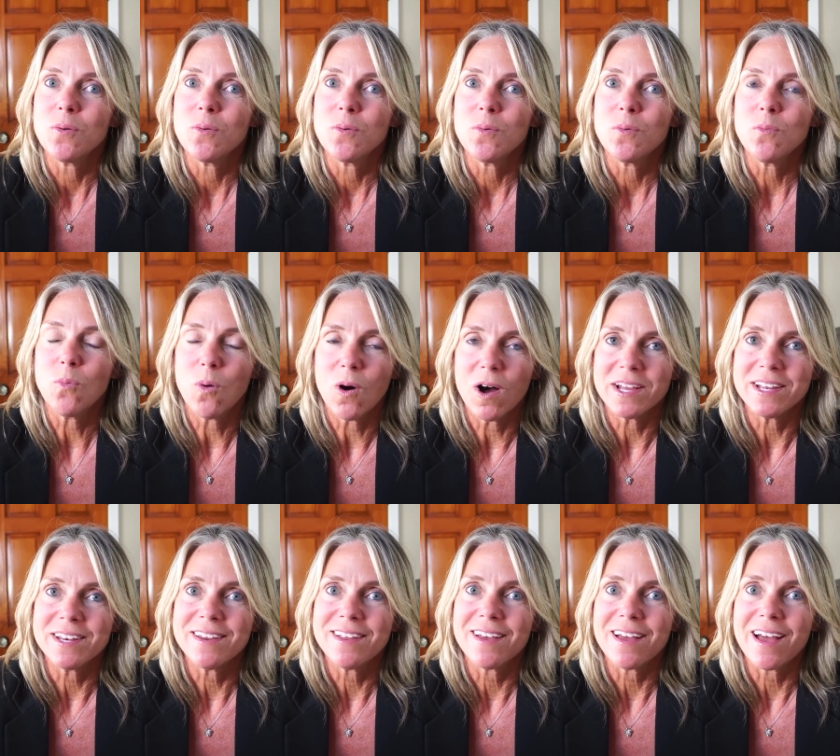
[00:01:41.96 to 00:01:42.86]

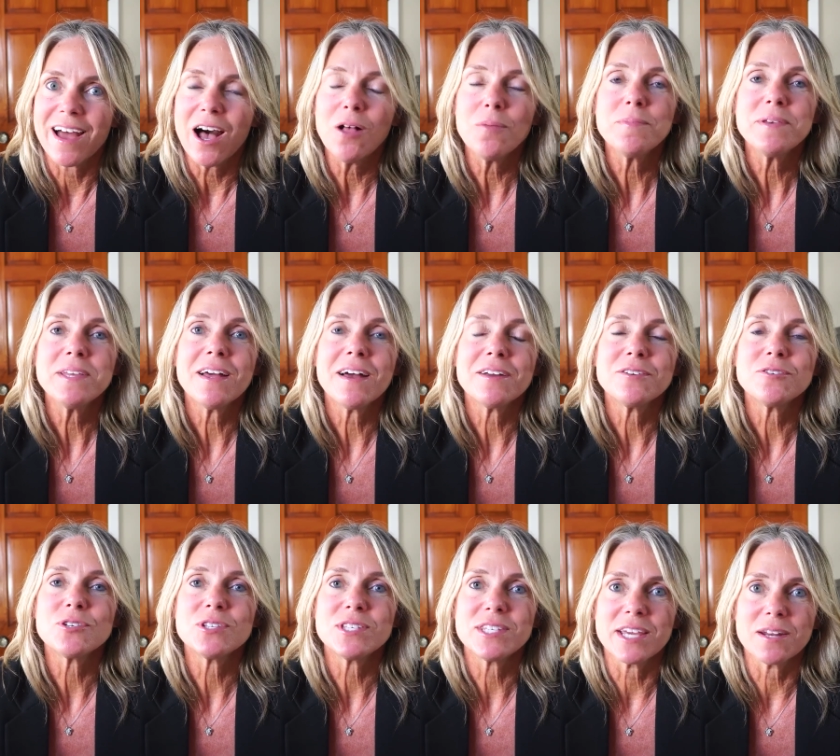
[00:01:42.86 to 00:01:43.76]
1, help me to
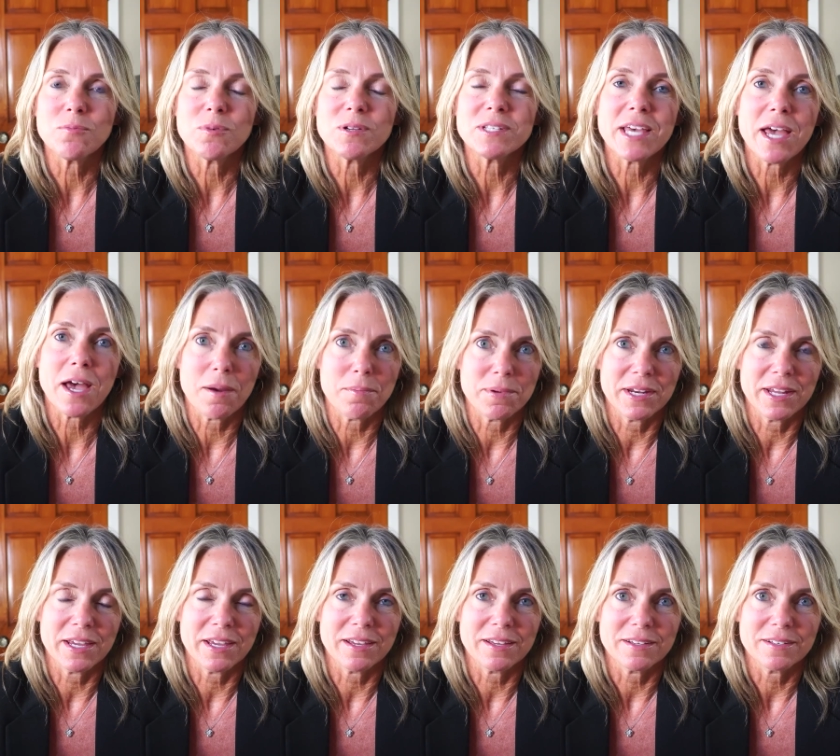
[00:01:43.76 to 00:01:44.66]
understand what's
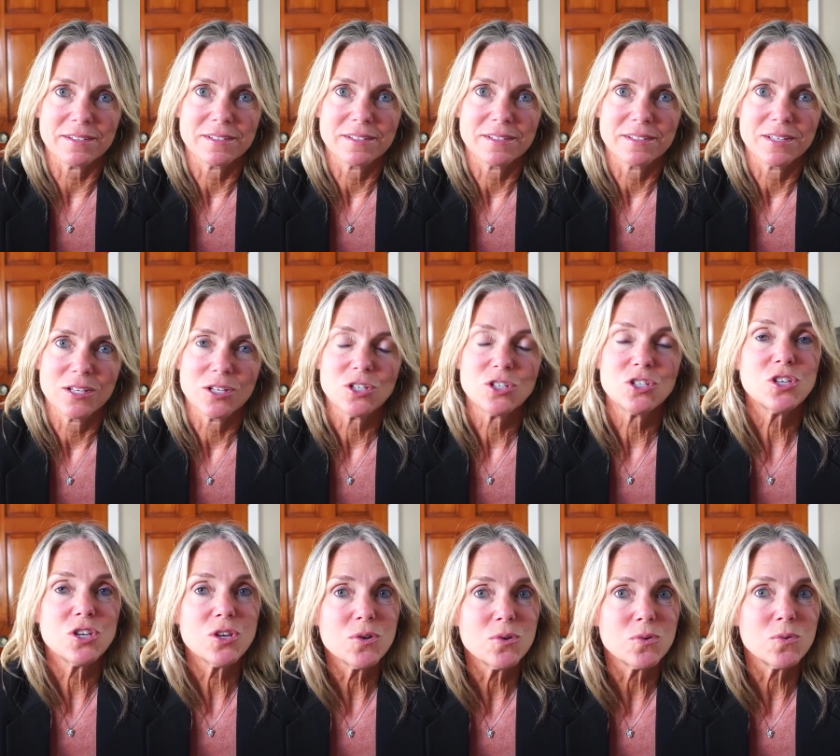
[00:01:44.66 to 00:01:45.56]
happening.
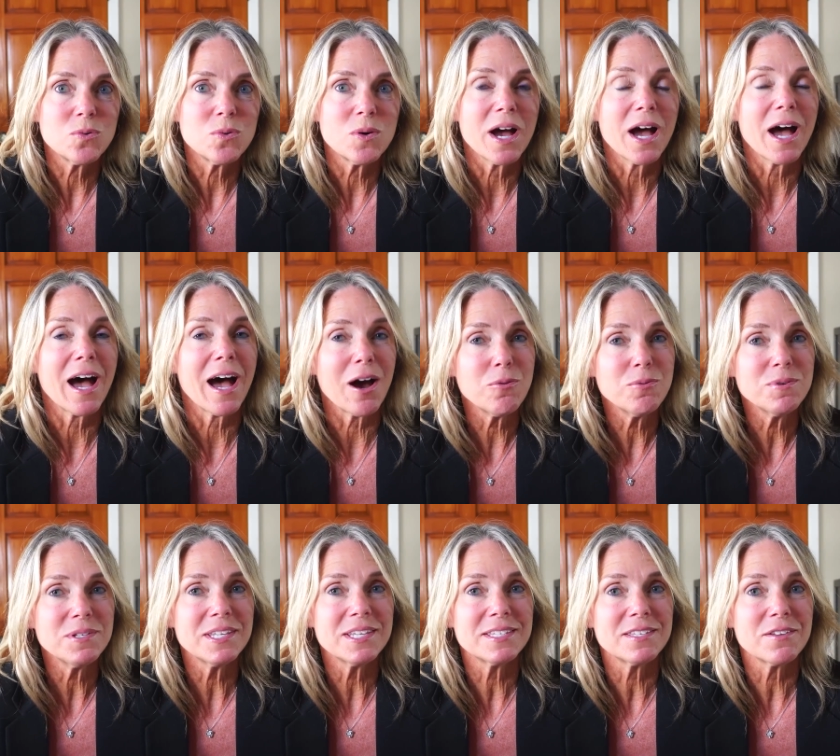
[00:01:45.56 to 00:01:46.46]
2, how
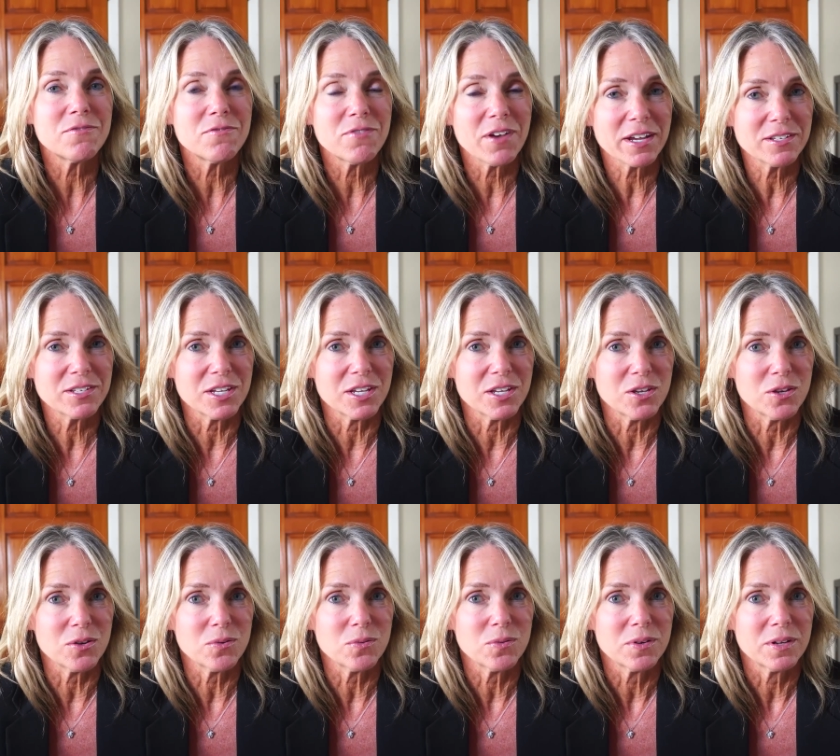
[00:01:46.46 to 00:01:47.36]
is this affecting
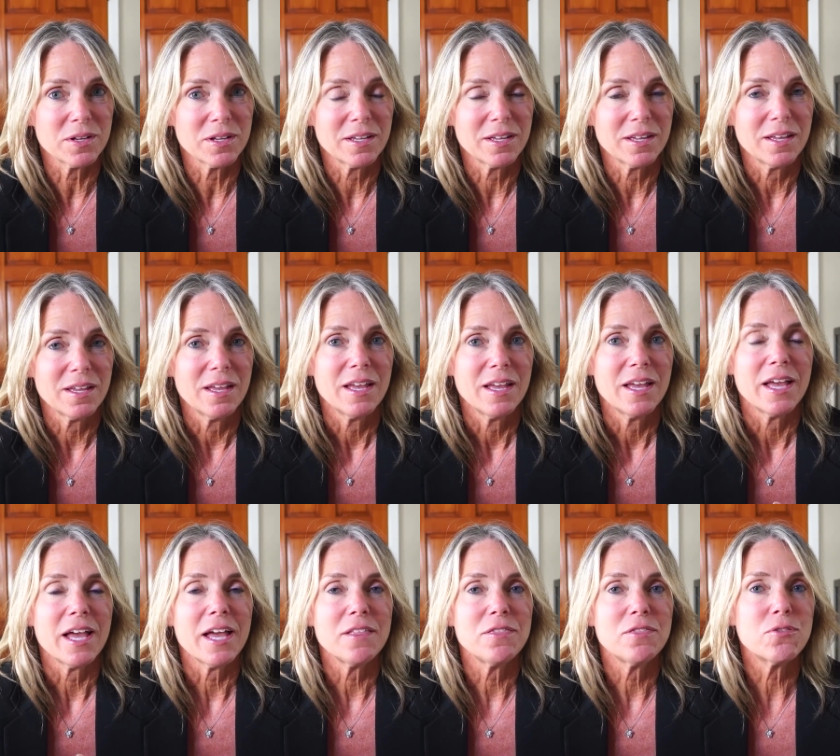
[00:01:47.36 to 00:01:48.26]
you?
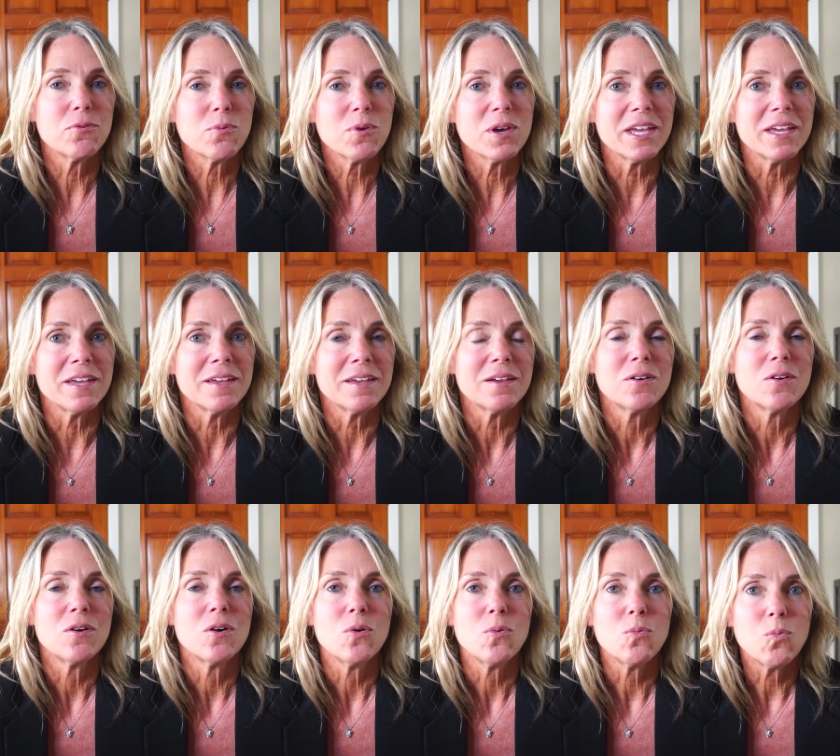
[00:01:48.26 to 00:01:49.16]
And 3,
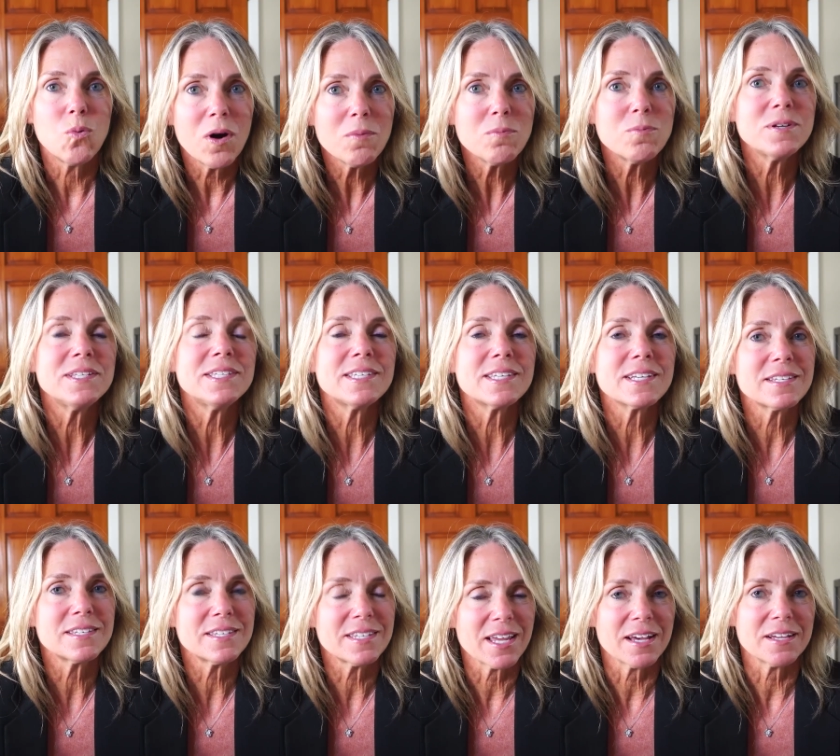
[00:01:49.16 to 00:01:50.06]
what would
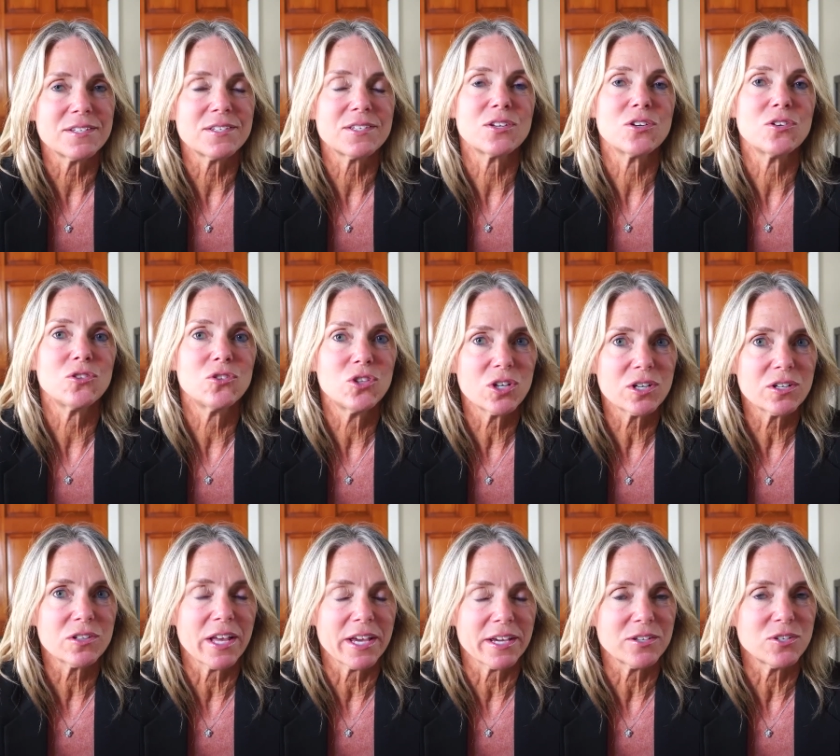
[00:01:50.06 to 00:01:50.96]
success
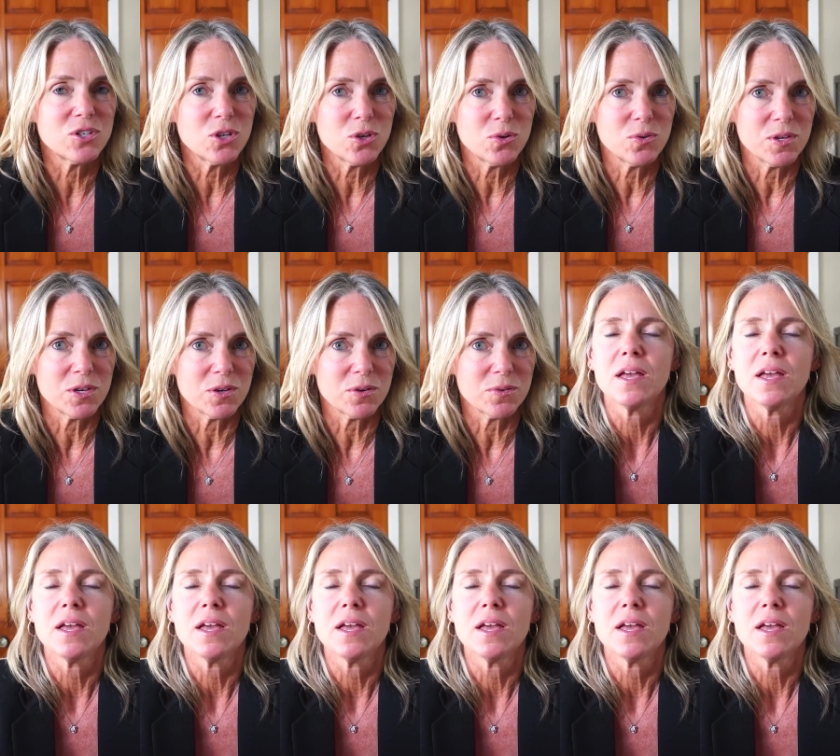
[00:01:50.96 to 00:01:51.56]
look like to you?